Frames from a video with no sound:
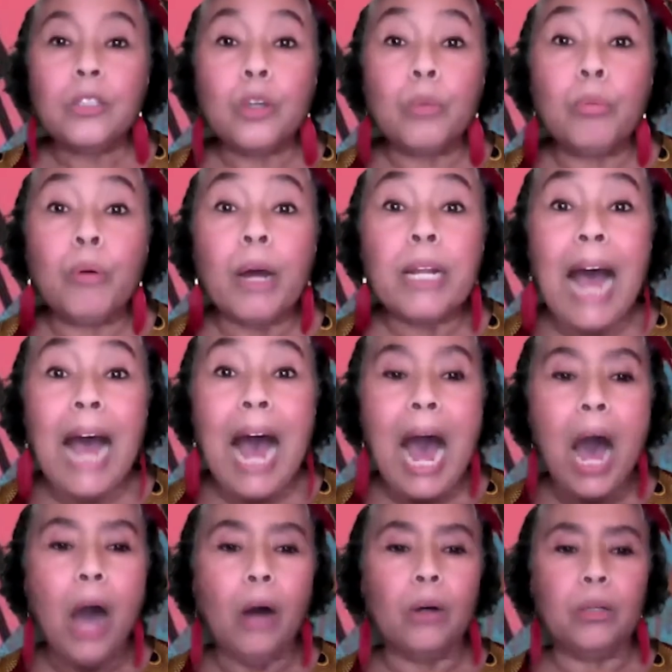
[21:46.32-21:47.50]
so, Brother
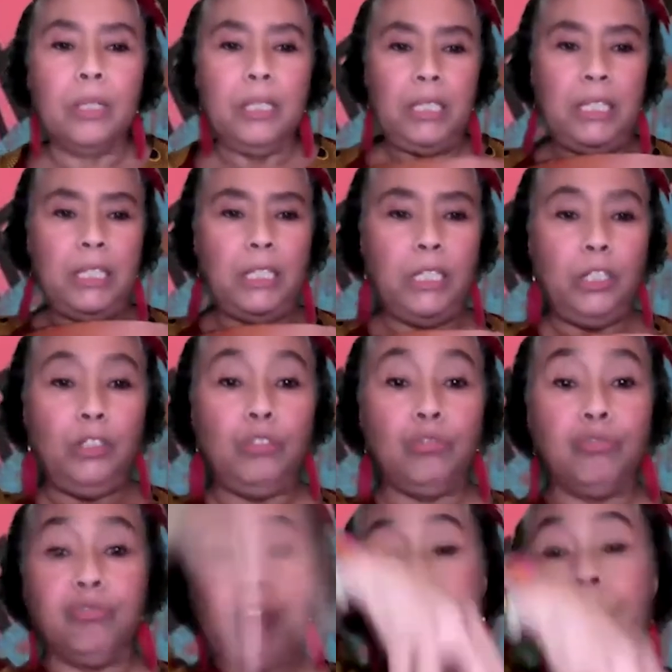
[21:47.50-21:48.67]
Owl, he
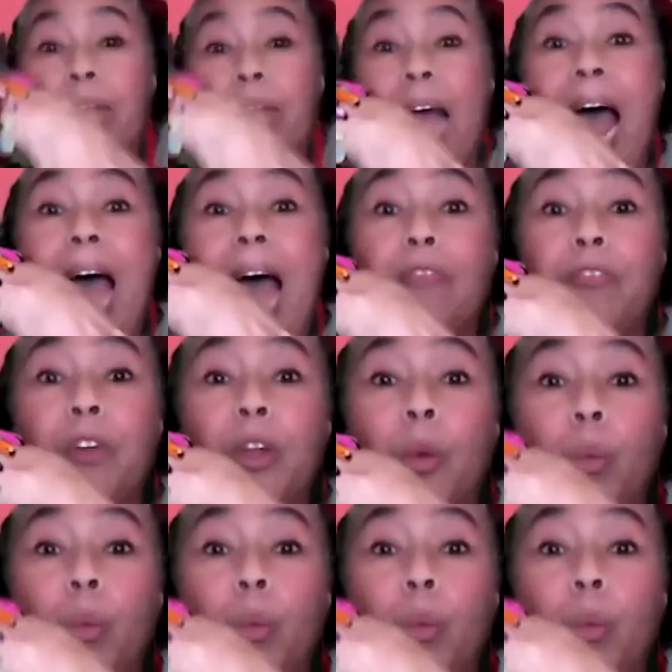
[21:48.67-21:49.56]
dropped the handful of